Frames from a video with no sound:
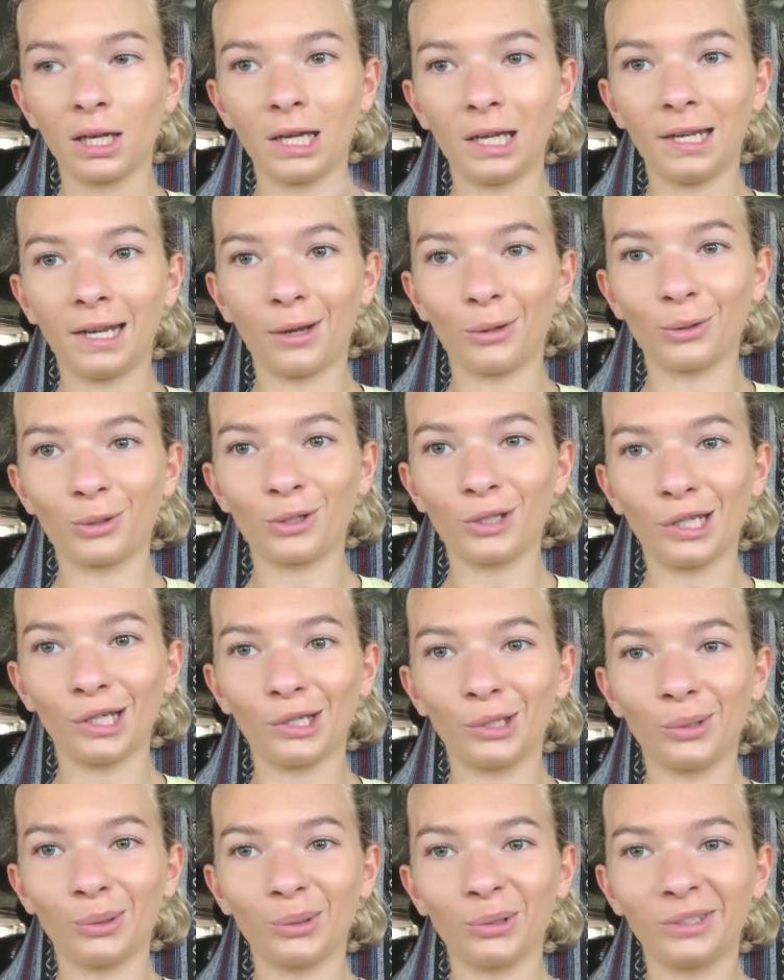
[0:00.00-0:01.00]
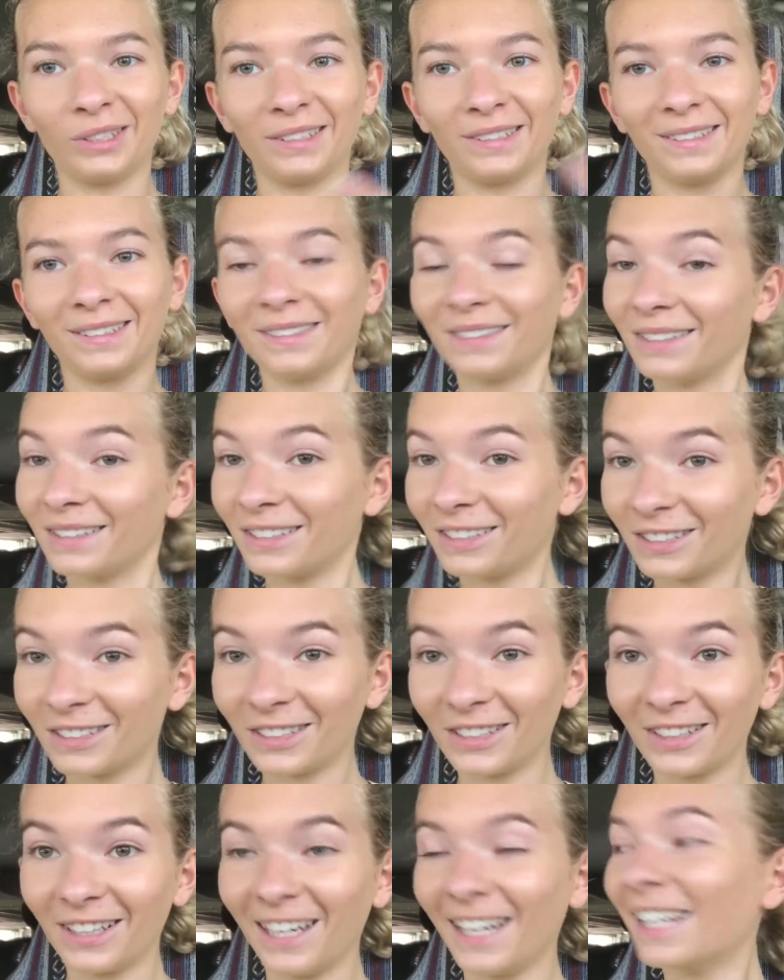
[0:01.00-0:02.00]
and now it's 2.
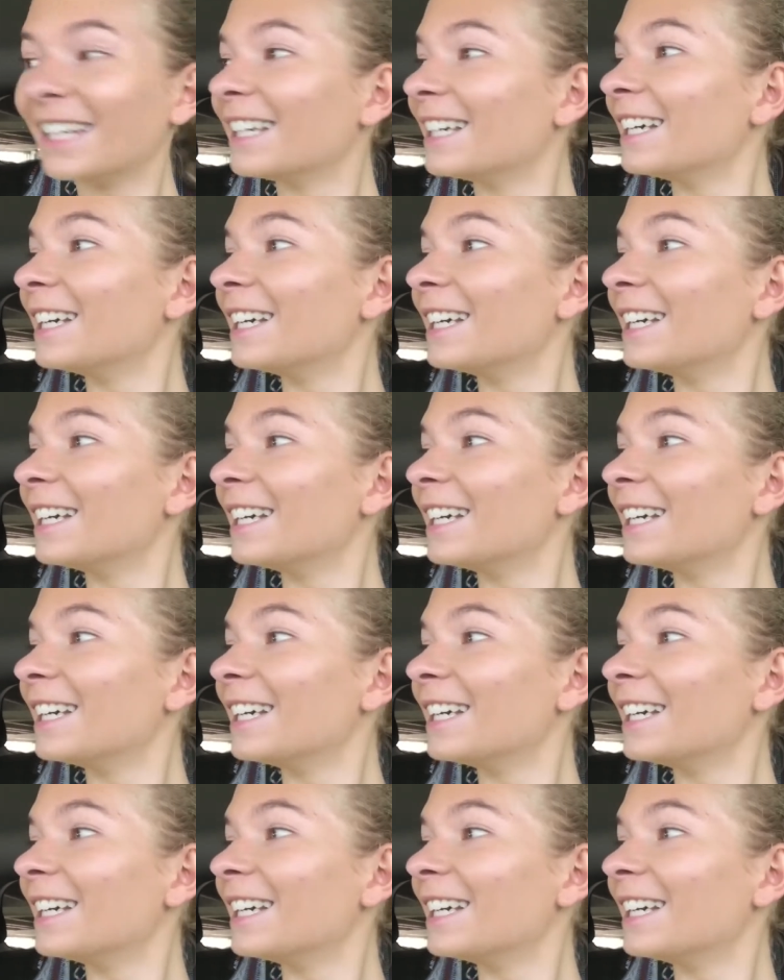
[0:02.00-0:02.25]
So yeah.